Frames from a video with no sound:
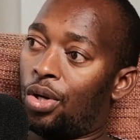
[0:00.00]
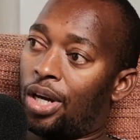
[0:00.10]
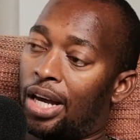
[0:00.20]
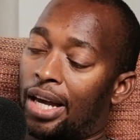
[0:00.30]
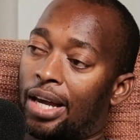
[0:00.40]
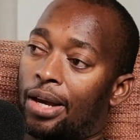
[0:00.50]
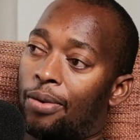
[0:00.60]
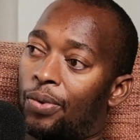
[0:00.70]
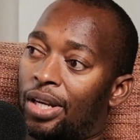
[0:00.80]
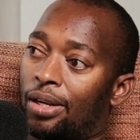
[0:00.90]

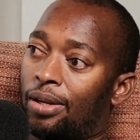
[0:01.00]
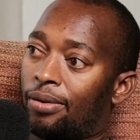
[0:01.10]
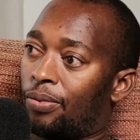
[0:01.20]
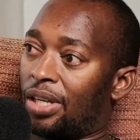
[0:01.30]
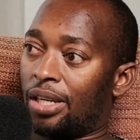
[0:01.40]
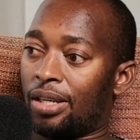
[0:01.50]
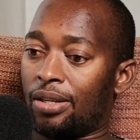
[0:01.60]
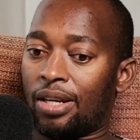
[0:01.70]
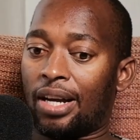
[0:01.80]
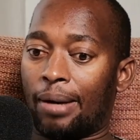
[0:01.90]

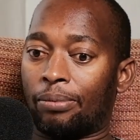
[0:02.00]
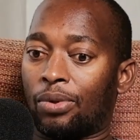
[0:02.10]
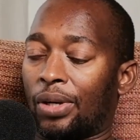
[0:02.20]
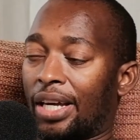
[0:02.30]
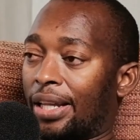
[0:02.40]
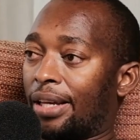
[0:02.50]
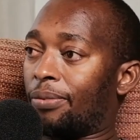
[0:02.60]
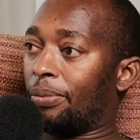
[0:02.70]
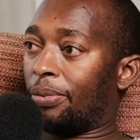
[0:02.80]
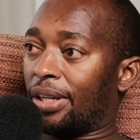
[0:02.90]
we come together,
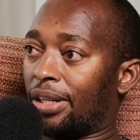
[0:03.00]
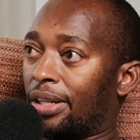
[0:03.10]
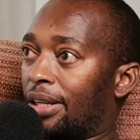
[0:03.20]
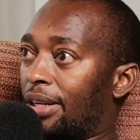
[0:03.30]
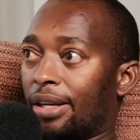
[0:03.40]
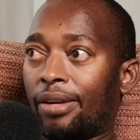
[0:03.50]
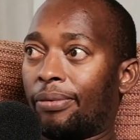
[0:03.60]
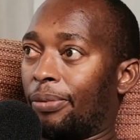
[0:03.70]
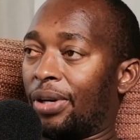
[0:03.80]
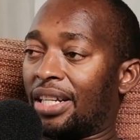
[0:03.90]
we bring
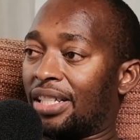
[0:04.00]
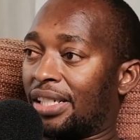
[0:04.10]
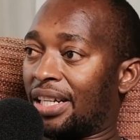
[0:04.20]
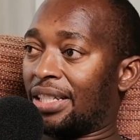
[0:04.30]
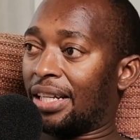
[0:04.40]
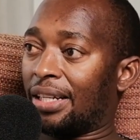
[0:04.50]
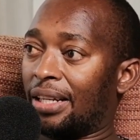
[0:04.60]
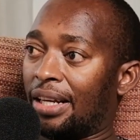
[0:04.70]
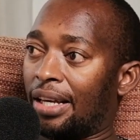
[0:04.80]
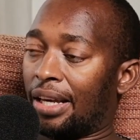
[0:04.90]
everybody that's interested,
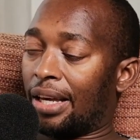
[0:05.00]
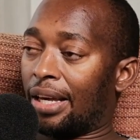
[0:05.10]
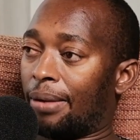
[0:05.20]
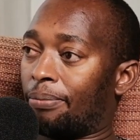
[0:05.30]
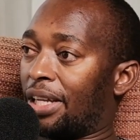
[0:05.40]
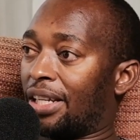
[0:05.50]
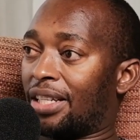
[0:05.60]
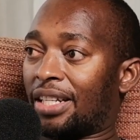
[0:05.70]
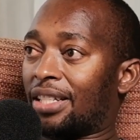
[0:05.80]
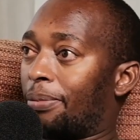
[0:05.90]
and they
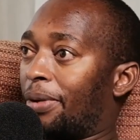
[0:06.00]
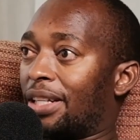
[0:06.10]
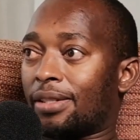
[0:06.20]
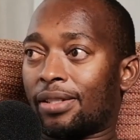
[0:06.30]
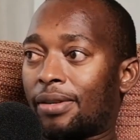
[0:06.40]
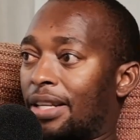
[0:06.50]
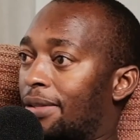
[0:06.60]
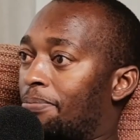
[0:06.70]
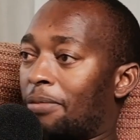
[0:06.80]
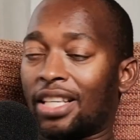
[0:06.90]
dress up as
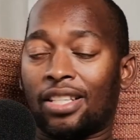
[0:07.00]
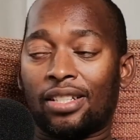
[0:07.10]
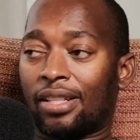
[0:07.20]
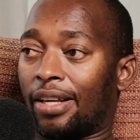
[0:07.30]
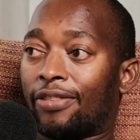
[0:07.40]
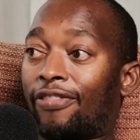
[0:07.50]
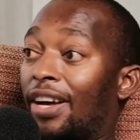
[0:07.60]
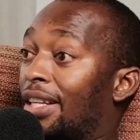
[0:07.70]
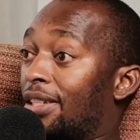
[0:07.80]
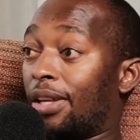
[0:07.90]
much as
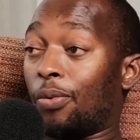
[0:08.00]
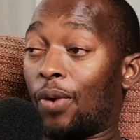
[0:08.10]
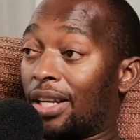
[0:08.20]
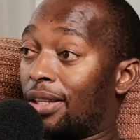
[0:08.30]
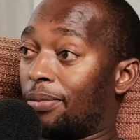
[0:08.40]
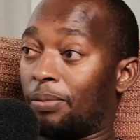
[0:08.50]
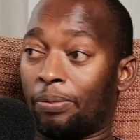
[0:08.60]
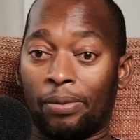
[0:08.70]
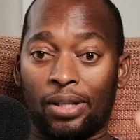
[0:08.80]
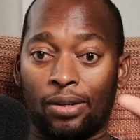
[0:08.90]
fun as they want,
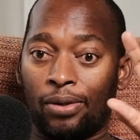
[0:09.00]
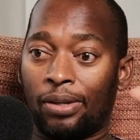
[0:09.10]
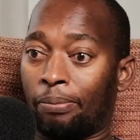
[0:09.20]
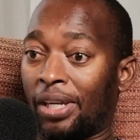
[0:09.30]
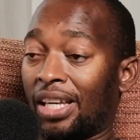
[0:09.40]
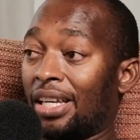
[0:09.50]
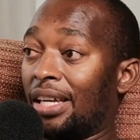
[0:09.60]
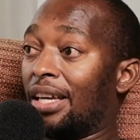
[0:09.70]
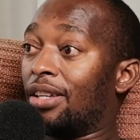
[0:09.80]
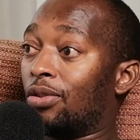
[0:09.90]
looking pink
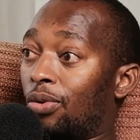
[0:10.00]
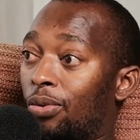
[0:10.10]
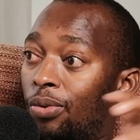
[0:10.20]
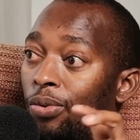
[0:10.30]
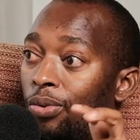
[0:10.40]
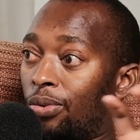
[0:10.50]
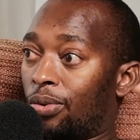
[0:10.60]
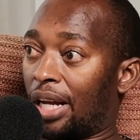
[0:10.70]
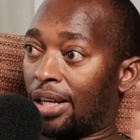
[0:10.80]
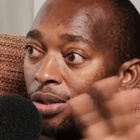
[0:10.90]
to
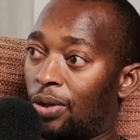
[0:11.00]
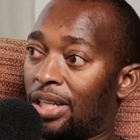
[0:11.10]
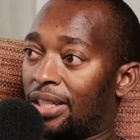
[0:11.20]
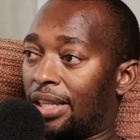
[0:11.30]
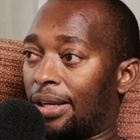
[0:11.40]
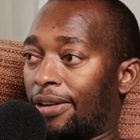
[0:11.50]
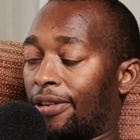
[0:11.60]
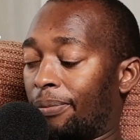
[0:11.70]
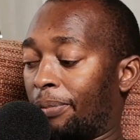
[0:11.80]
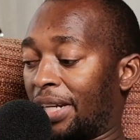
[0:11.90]
acknowledge the
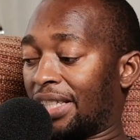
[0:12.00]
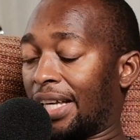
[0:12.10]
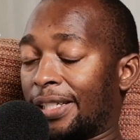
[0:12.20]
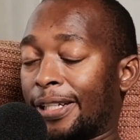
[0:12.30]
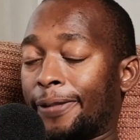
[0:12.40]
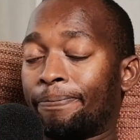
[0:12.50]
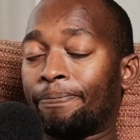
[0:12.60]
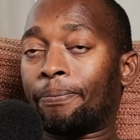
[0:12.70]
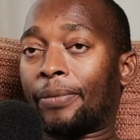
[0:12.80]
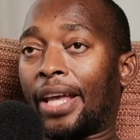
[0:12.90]
breast cancer.
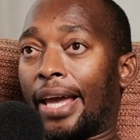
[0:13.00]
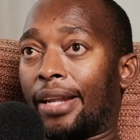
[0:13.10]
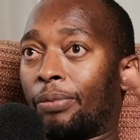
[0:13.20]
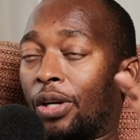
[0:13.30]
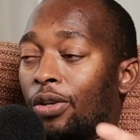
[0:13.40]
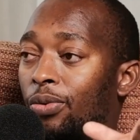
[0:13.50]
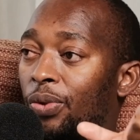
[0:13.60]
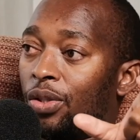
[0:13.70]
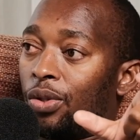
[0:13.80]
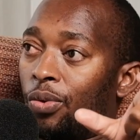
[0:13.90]
And because
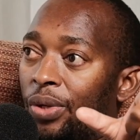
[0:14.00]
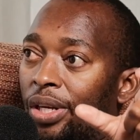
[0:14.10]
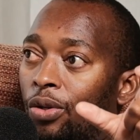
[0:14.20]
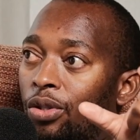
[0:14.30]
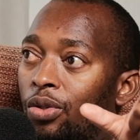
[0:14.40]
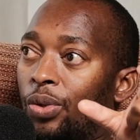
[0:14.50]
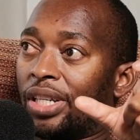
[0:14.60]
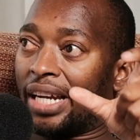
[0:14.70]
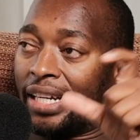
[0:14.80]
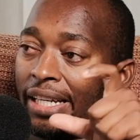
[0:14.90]
we also do it
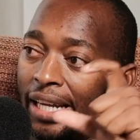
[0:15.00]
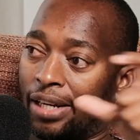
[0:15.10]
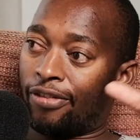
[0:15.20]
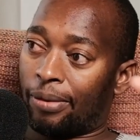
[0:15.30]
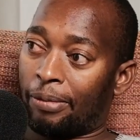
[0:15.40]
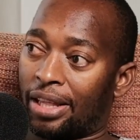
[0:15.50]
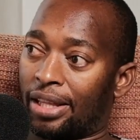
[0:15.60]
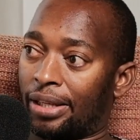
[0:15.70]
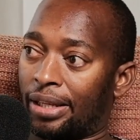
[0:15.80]
right at the end of the month,